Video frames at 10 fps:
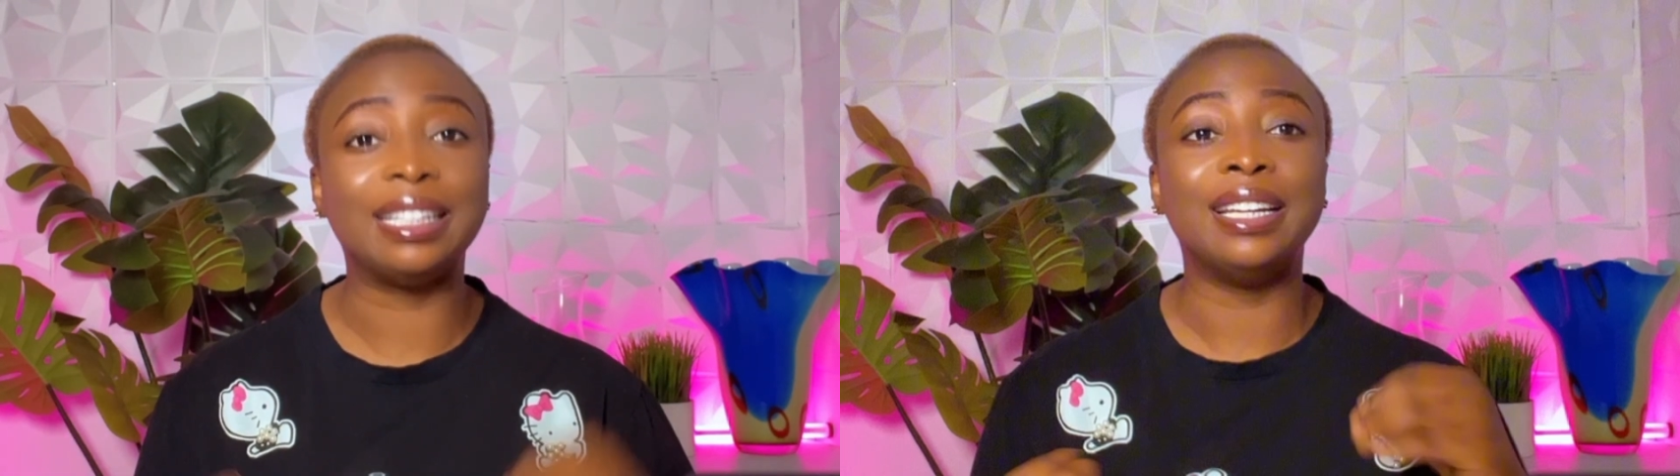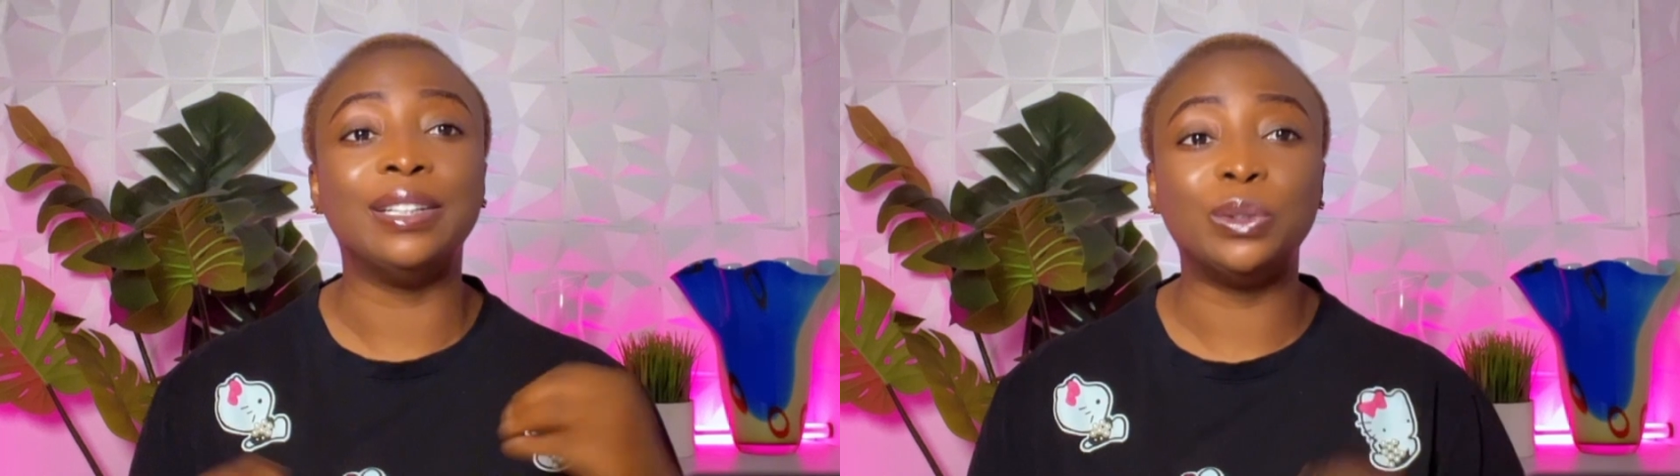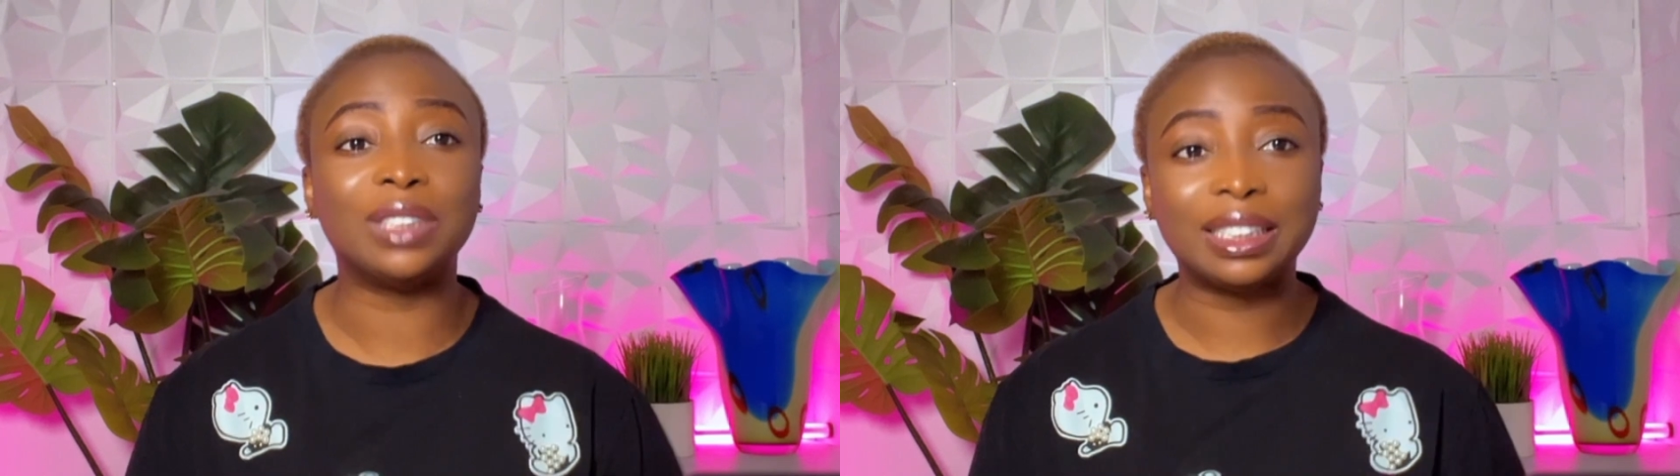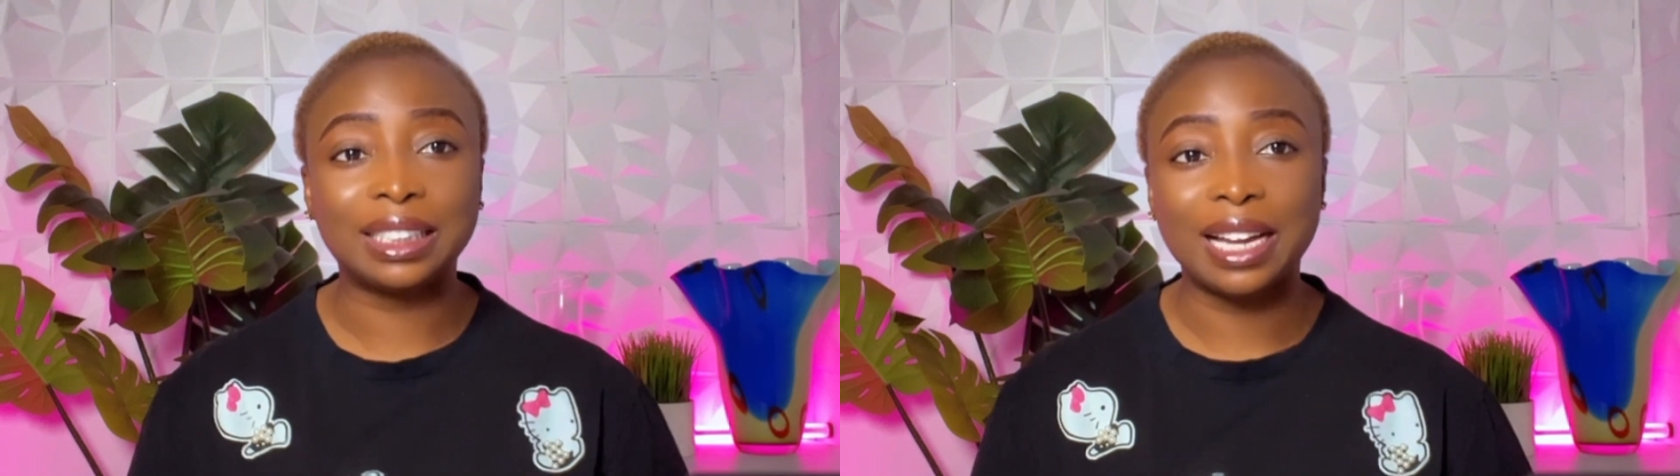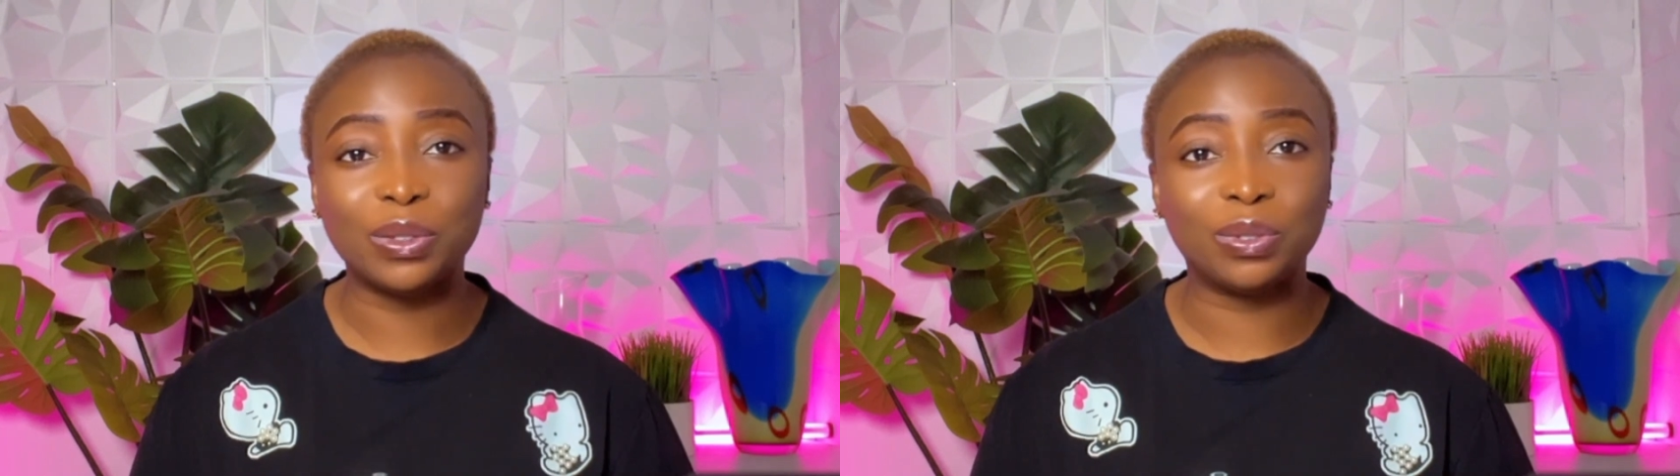Those are the
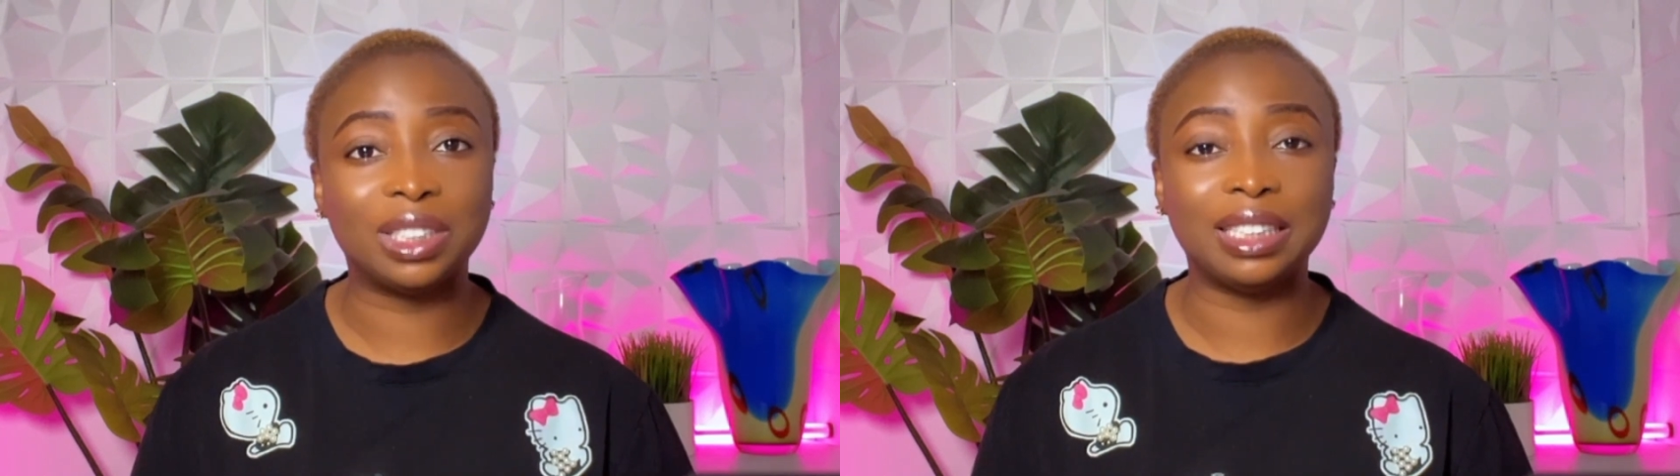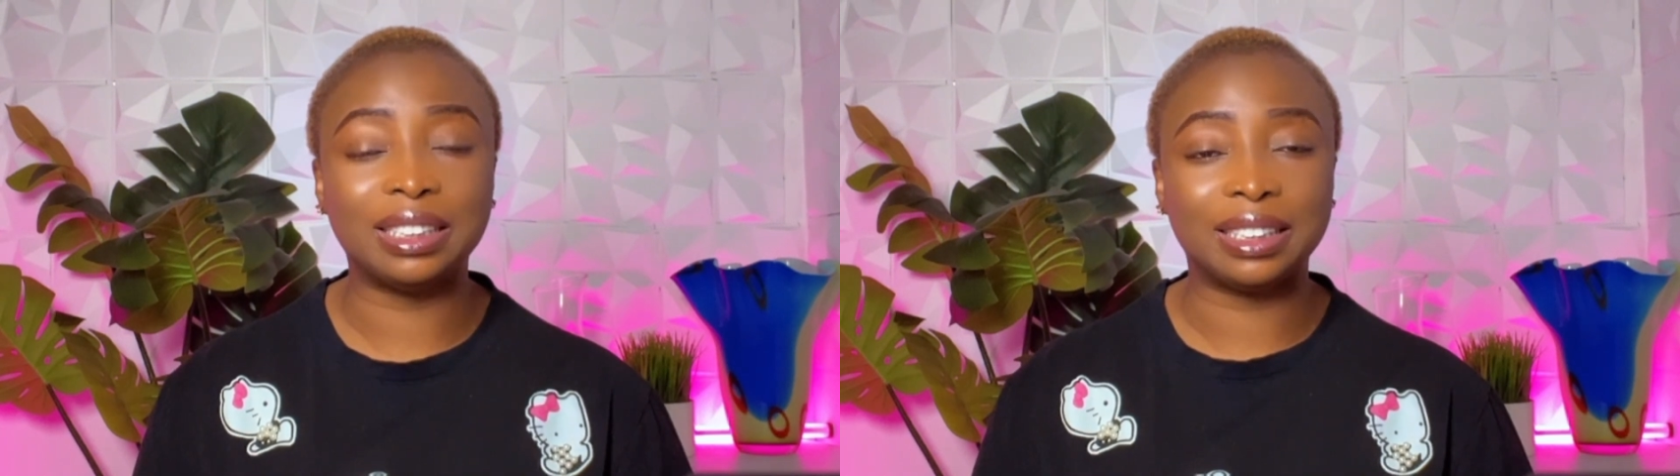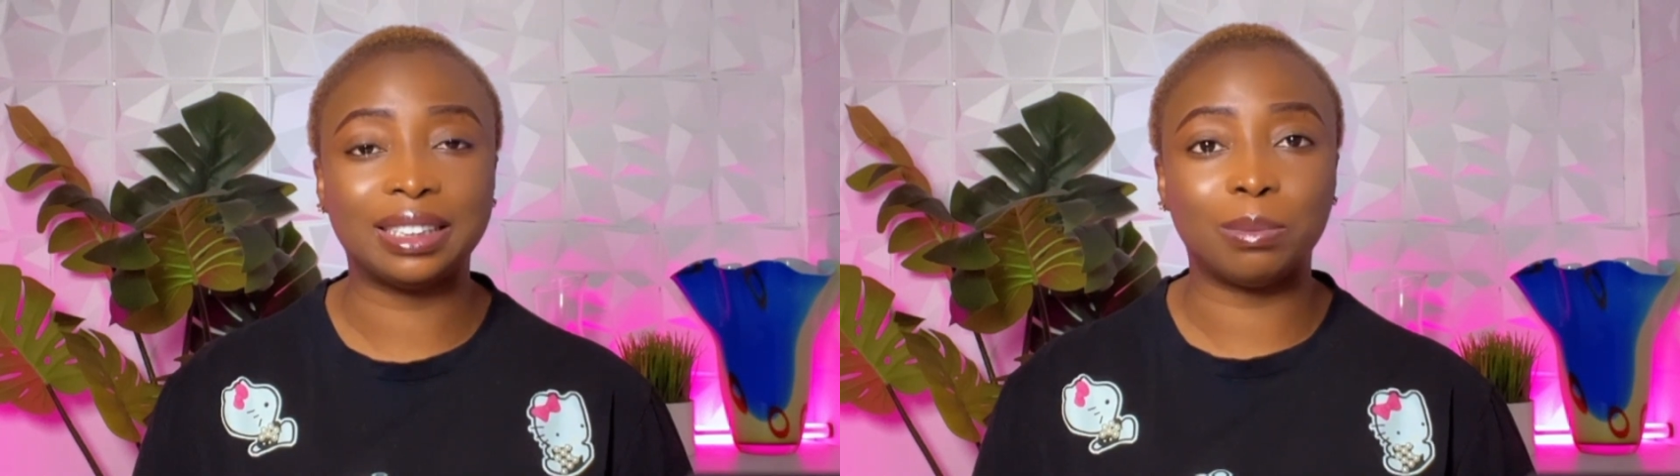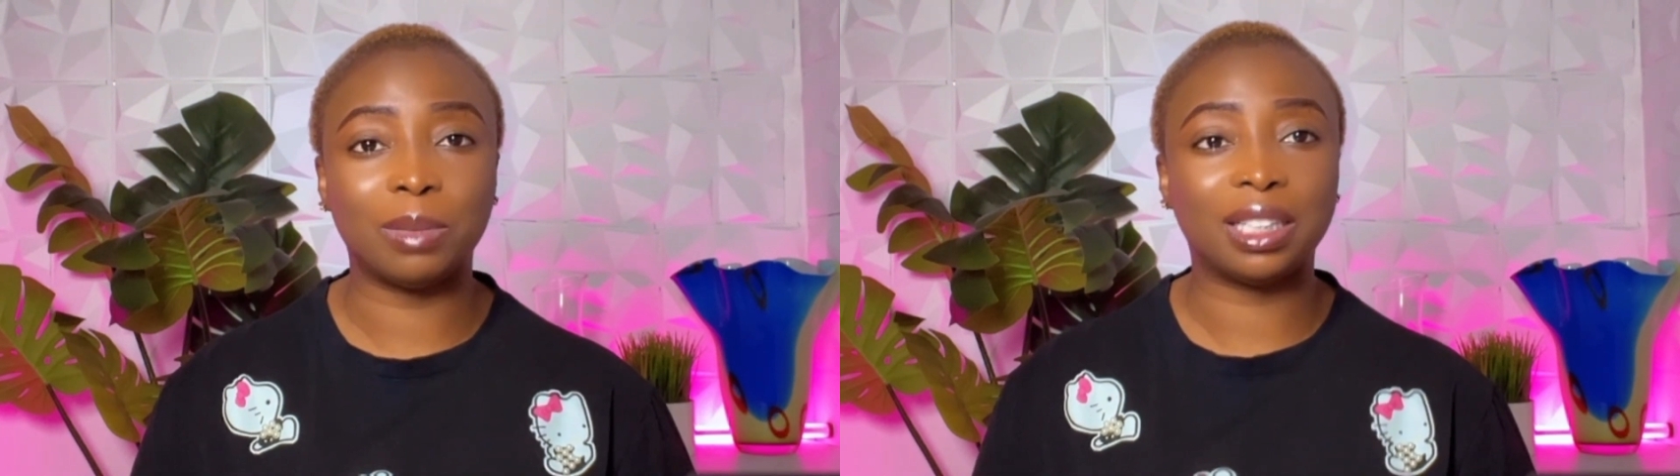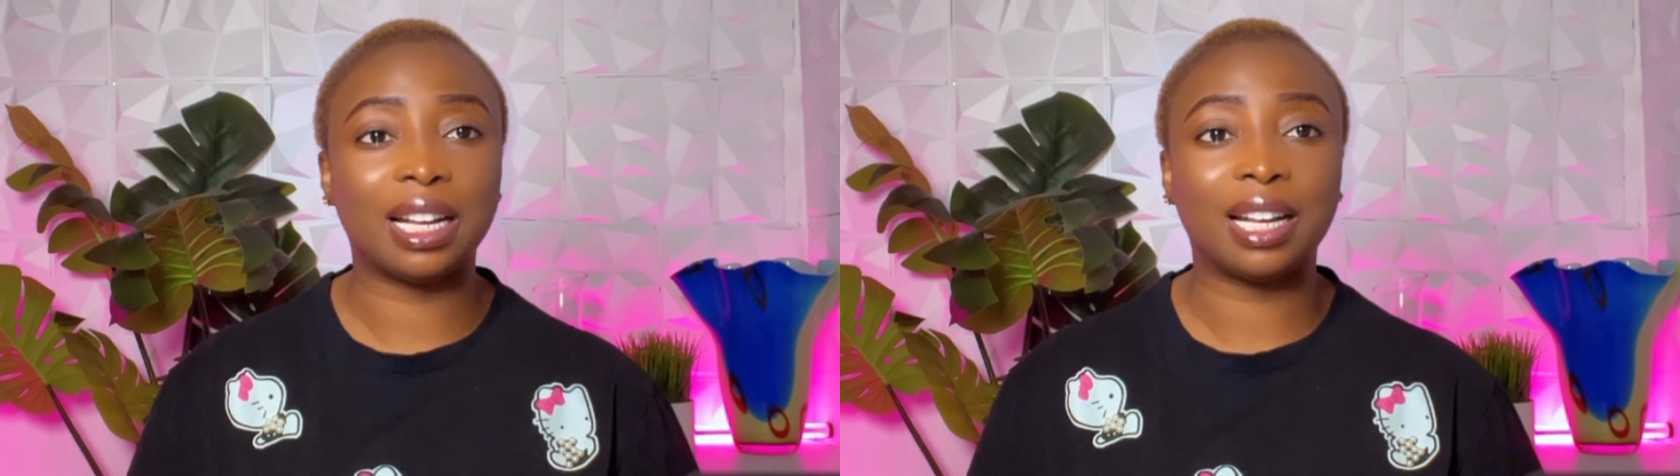kind of things this man
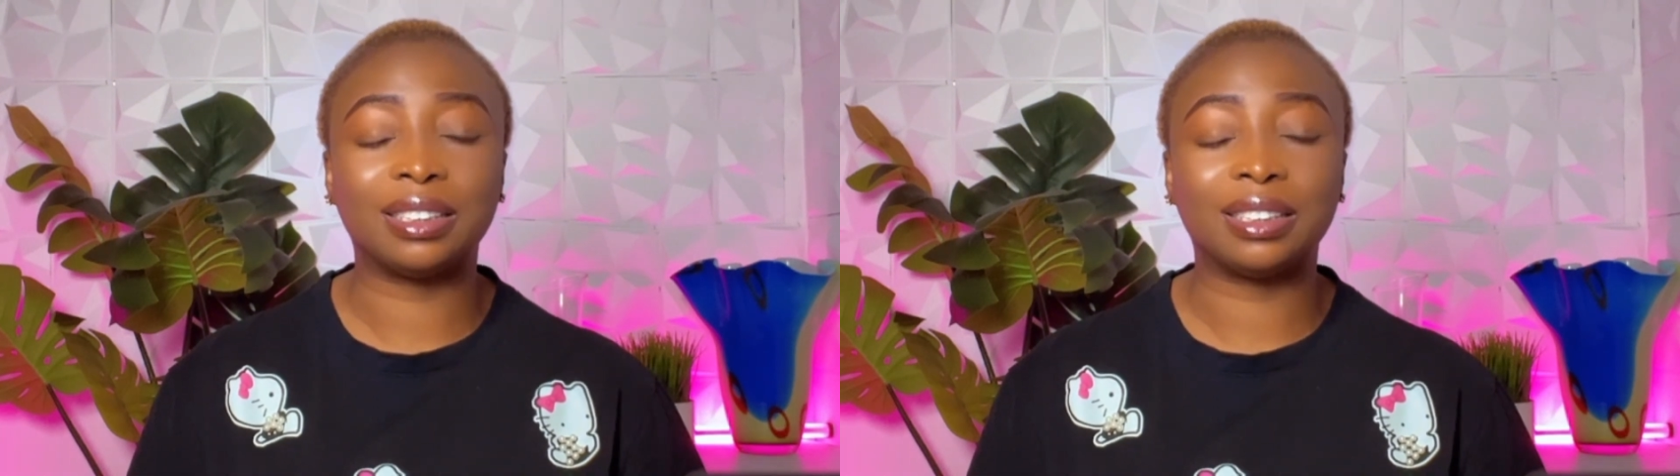has.